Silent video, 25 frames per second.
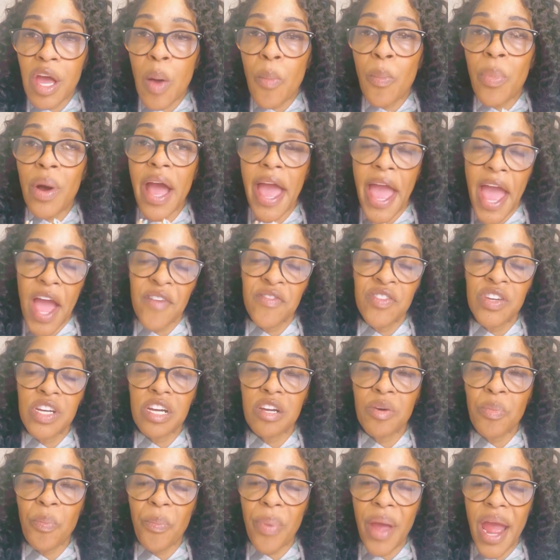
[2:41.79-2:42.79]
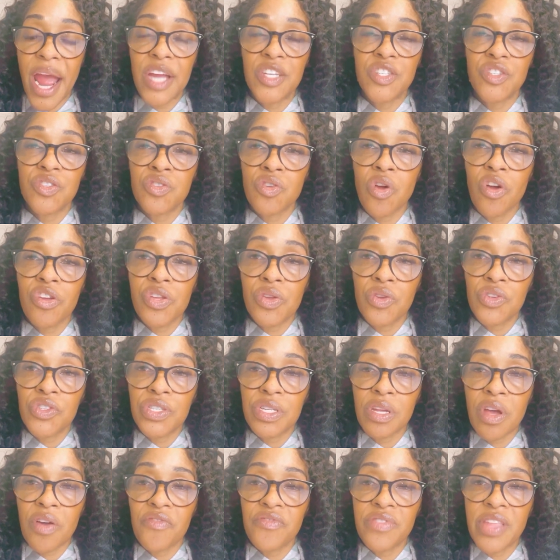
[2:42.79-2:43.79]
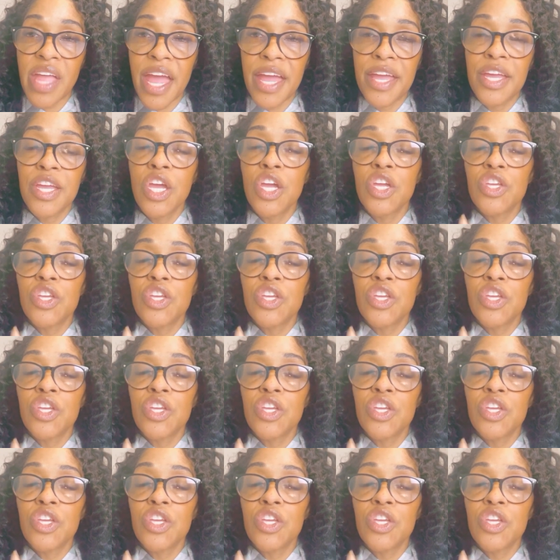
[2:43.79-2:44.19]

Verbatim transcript: but having compassion on yourself that